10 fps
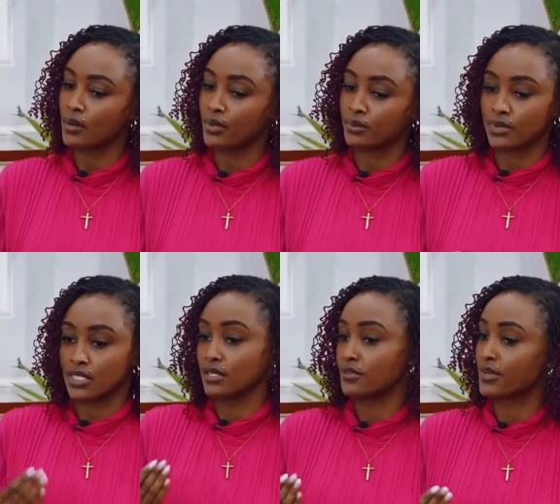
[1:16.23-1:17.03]
I'm a
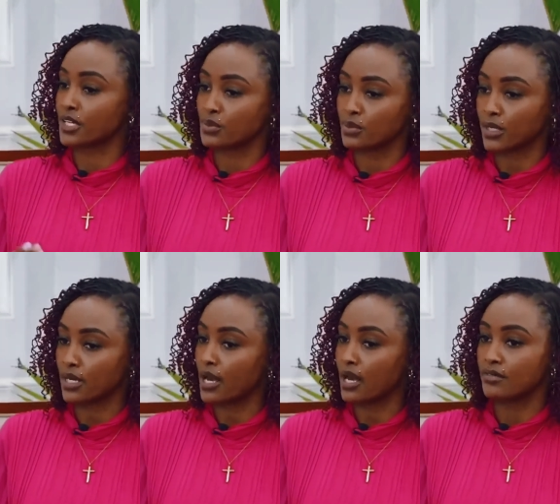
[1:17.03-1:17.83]
dignified
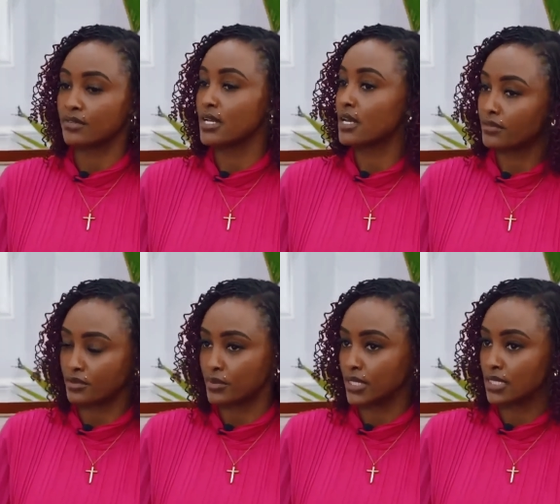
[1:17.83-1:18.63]
woman. I have
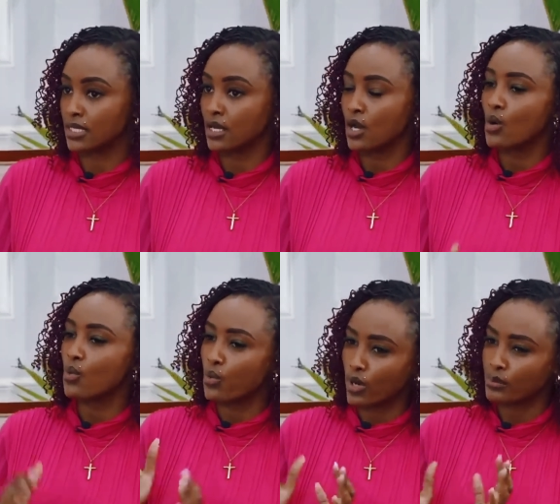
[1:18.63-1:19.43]
never been
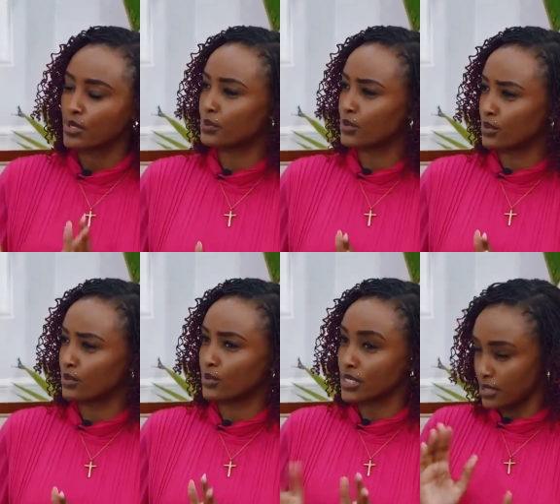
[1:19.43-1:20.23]

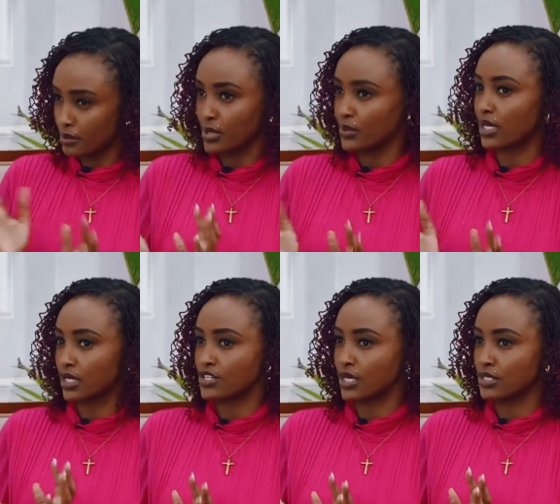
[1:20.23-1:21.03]
what some people
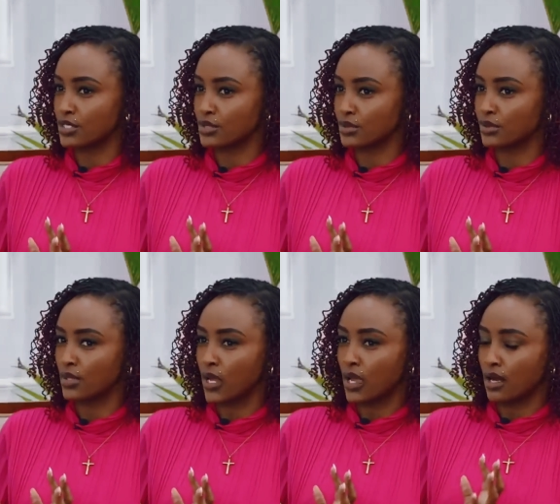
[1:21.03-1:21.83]
are trying to
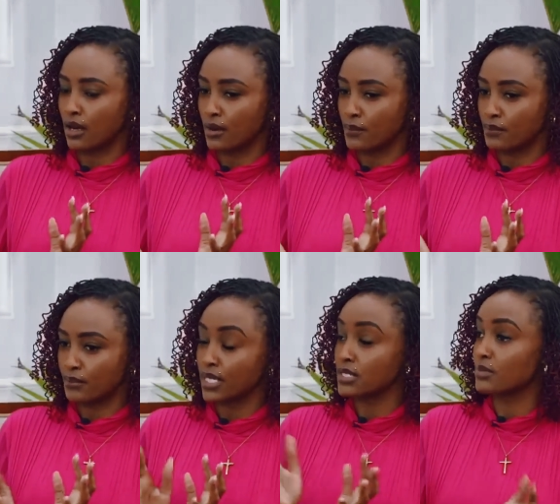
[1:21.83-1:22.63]

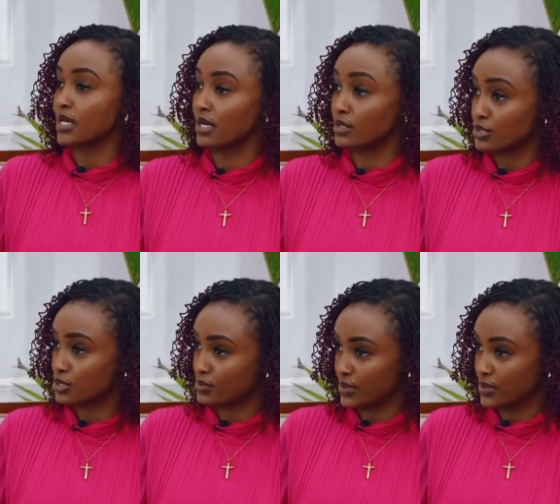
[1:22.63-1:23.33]
paint me out to